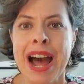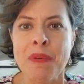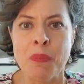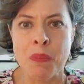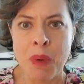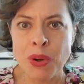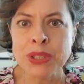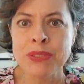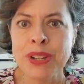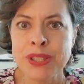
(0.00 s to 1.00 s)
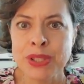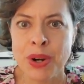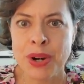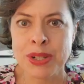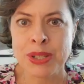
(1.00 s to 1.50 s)
Most of us
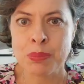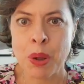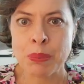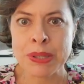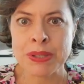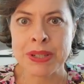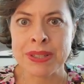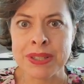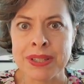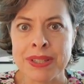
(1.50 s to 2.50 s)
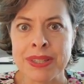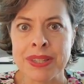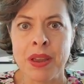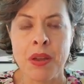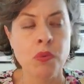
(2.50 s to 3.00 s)
started small businesses
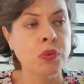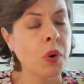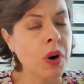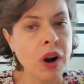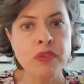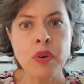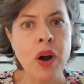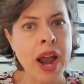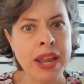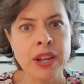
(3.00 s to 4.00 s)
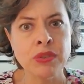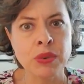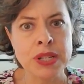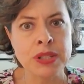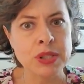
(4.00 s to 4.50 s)
for a variety of
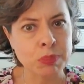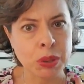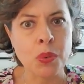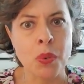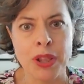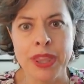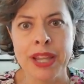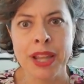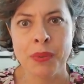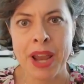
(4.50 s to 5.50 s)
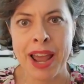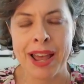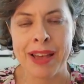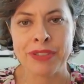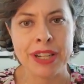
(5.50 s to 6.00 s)
reasons, but the one thing that we
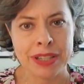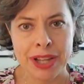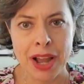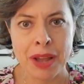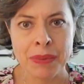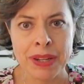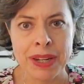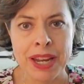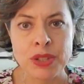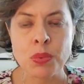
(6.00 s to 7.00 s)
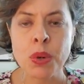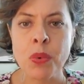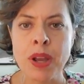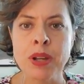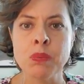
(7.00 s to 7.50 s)
have in common is we wanted